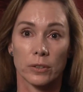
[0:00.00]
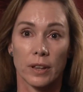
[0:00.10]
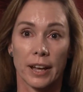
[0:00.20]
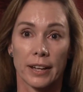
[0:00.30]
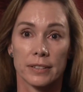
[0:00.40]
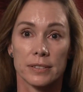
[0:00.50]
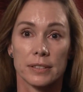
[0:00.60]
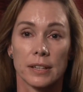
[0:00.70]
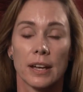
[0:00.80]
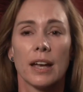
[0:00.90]
glands,
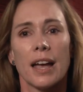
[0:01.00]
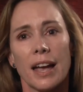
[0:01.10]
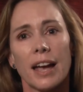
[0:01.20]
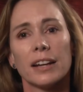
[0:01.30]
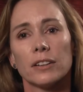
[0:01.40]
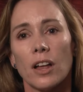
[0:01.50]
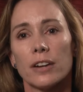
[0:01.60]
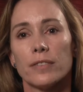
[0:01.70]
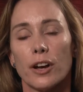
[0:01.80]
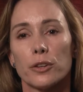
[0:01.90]
and a
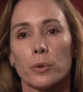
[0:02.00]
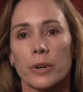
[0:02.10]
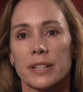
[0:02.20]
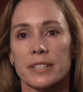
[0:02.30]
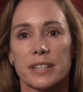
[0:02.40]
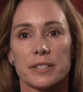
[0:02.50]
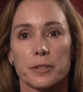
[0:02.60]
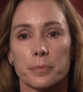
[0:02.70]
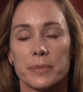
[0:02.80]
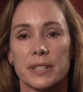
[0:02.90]
lot of other organ
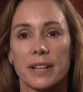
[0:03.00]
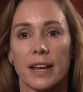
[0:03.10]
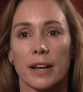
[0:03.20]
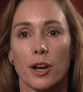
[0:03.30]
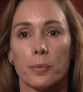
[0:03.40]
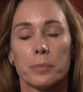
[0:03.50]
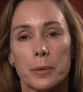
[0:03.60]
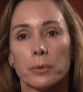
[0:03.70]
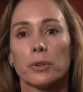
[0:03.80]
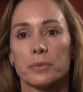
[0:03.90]
systems that
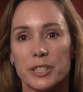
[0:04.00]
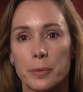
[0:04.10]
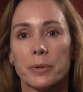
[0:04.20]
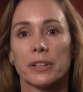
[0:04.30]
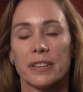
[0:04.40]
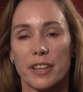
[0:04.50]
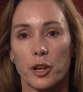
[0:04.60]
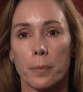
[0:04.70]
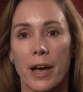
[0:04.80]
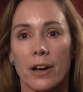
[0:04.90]
people don't typically
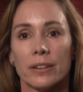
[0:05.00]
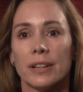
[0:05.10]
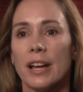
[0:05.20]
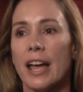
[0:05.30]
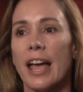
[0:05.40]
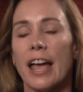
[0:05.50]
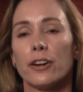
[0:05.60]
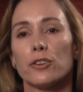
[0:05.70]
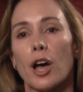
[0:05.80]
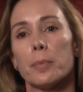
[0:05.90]
think about and
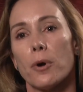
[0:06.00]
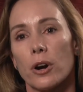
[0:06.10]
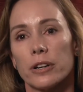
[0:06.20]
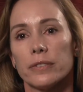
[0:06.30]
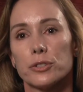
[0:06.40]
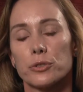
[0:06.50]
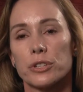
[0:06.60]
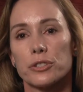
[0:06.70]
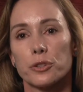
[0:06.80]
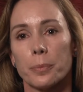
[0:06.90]
are not part of a
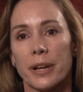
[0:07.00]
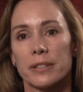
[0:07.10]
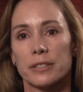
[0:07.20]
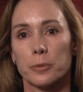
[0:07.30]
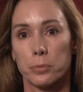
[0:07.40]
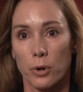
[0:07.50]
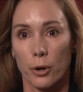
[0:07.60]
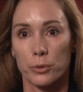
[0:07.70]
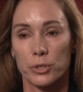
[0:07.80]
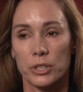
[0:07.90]
traditional medicine
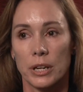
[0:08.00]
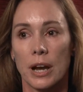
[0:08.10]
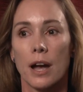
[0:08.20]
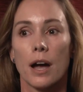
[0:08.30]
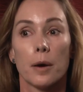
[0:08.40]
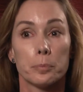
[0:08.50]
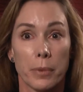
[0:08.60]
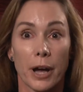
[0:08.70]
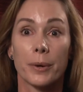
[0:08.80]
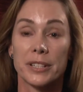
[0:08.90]
approach.
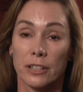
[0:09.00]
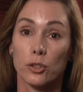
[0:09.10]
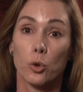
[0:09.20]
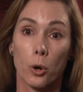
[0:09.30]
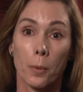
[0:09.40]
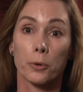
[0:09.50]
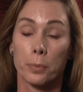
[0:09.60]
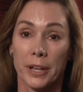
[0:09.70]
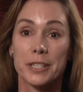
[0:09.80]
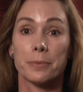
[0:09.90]
Bioidentical hormone
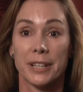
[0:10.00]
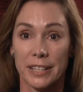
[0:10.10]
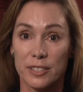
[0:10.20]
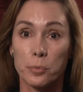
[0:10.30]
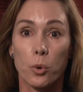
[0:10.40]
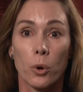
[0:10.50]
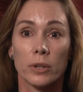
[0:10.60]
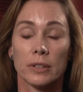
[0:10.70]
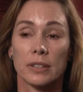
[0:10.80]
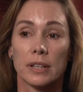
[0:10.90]
replacement is
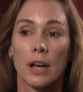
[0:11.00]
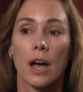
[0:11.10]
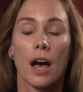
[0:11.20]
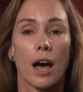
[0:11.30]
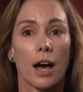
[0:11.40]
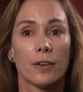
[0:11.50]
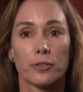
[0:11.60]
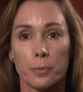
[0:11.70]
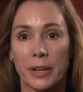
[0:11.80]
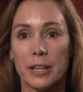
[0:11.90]
important.
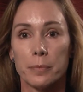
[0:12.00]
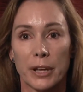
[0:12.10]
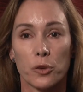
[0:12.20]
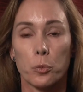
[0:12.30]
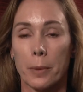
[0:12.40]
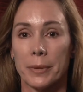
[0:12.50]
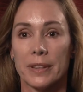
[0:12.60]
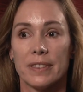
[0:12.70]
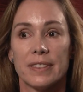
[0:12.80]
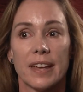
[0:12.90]
For many men and
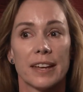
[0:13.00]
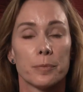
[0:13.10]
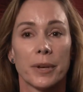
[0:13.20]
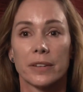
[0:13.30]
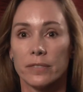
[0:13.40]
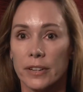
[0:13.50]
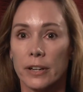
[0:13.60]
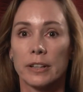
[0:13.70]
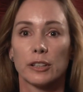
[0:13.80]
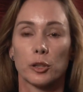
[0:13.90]
women, they can make
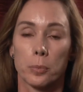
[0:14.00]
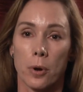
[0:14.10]
very little